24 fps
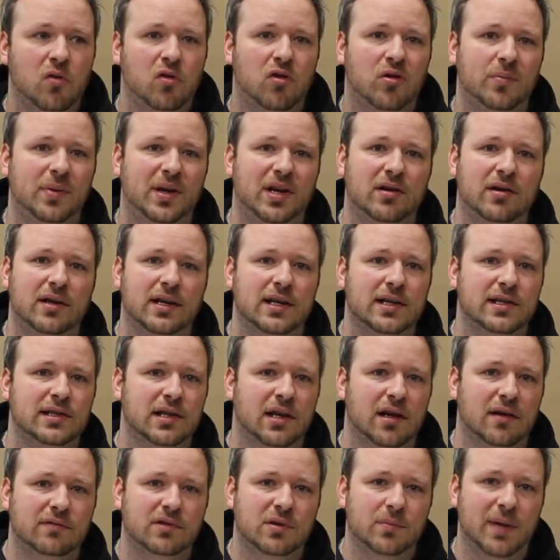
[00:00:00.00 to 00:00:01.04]
or periods
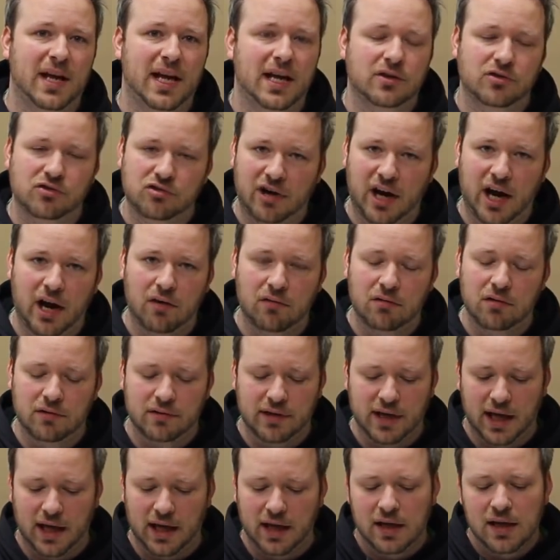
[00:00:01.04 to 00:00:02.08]
of demand drought,
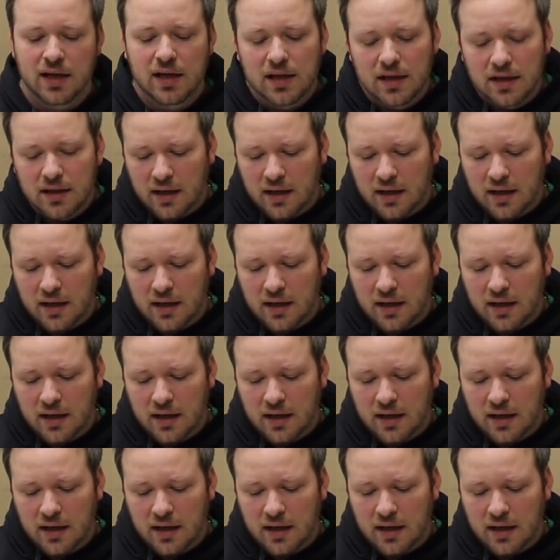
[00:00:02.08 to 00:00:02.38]
okay?